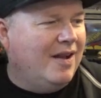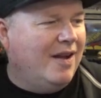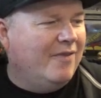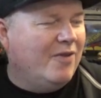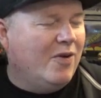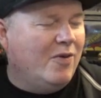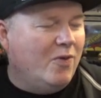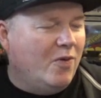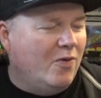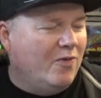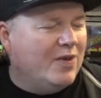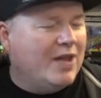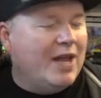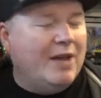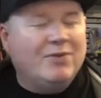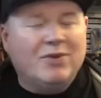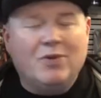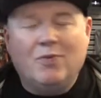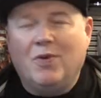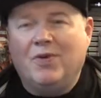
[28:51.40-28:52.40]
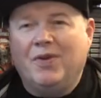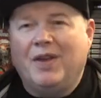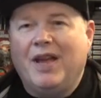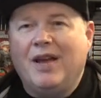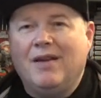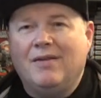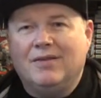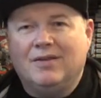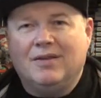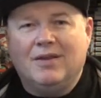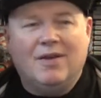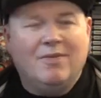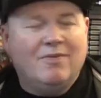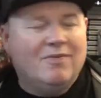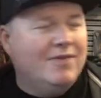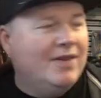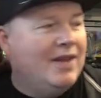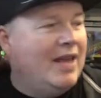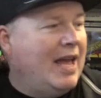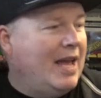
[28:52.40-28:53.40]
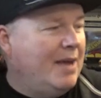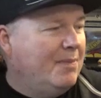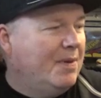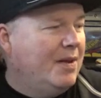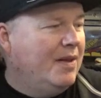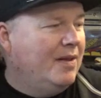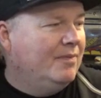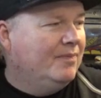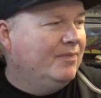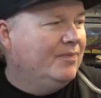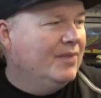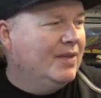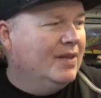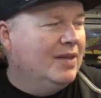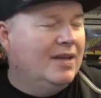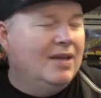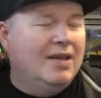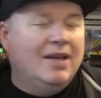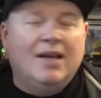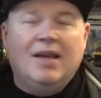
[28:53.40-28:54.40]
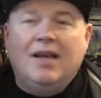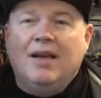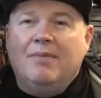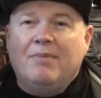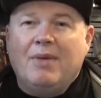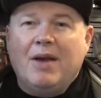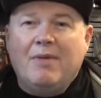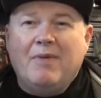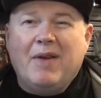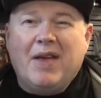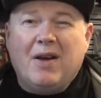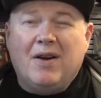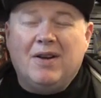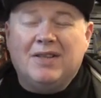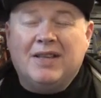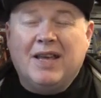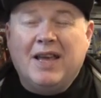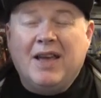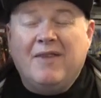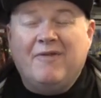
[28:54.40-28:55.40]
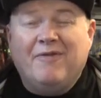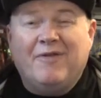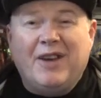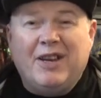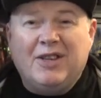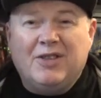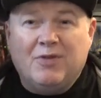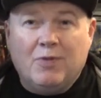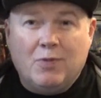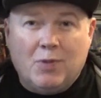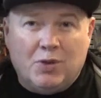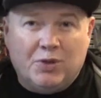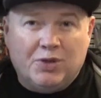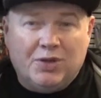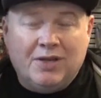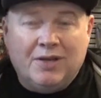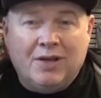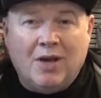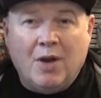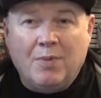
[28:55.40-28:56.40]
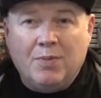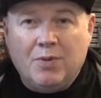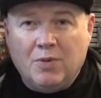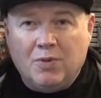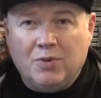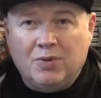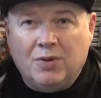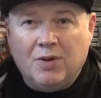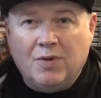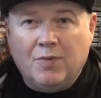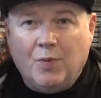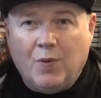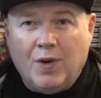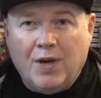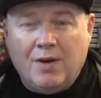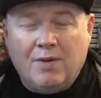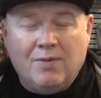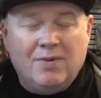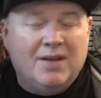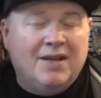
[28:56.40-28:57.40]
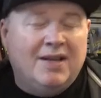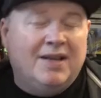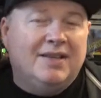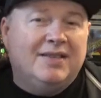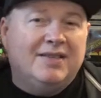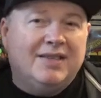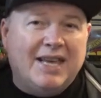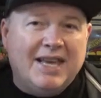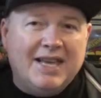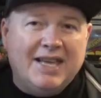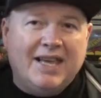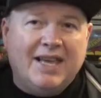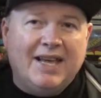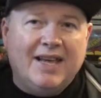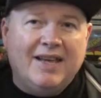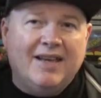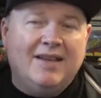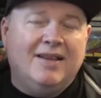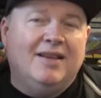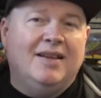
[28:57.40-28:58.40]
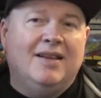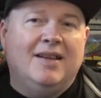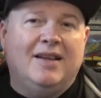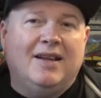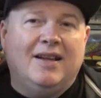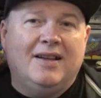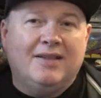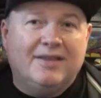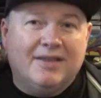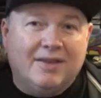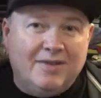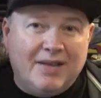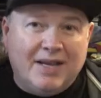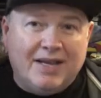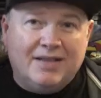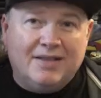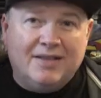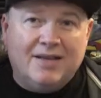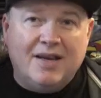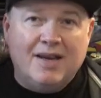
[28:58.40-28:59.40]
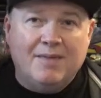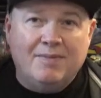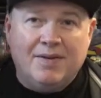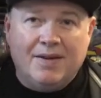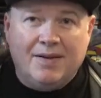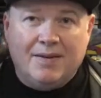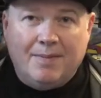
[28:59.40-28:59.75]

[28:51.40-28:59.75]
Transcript: got all the games I want now, so I'm really happy. But anyway, guys, thanks for watching. Hope you're all doing well. Take care. Until next time.